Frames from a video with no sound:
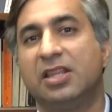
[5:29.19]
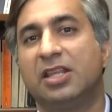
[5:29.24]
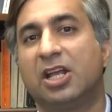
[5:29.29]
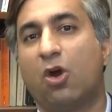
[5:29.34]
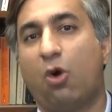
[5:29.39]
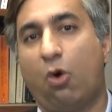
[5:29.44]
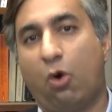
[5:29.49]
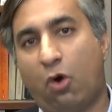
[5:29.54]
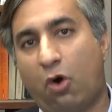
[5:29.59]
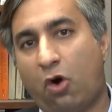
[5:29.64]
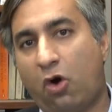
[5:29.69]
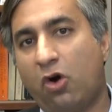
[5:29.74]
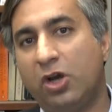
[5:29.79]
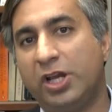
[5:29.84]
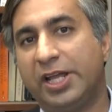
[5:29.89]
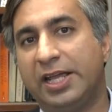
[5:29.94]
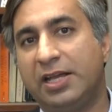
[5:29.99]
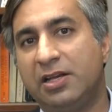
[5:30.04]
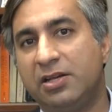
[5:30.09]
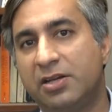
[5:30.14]
that
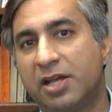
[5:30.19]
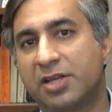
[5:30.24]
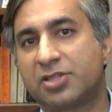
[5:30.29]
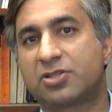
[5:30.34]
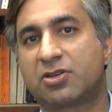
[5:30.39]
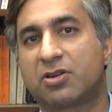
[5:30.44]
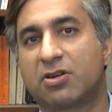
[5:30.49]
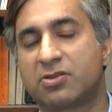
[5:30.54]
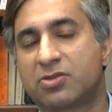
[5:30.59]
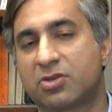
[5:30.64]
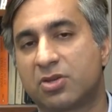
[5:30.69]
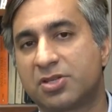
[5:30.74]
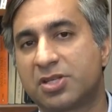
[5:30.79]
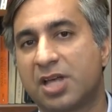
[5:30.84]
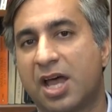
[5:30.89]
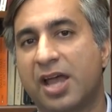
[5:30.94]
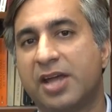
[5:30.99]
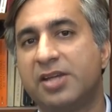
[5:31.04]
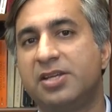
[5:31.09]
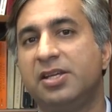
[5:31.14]
all industrial
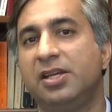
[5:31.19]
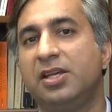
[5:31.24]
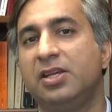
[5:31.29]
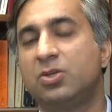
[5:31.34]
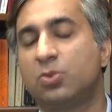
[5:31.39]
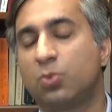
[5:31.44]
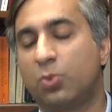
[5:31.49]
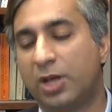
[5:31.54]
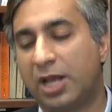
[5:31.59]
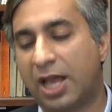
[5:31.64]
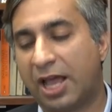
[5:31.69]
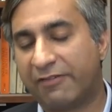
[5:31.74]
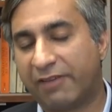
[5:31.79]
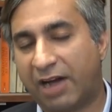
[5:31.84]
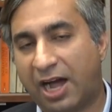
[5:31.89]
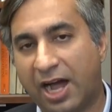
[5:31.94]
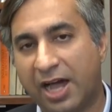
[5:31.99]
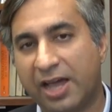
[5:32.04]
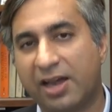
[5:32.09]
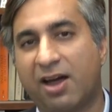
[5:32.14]
societies will have
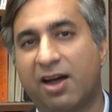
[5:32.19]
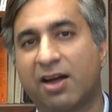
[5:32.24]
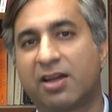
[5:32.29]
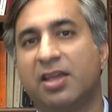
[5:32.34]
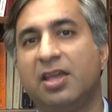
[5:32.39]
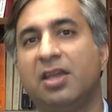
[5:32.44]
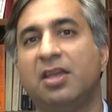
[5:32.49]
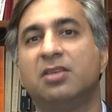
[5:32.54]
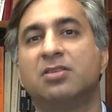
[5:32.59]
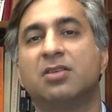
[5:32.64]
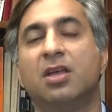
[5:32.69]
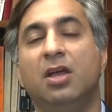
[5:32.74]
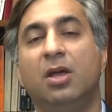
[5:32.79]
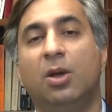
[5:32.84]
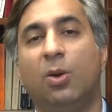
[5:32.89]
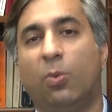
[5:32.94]
hierarchies,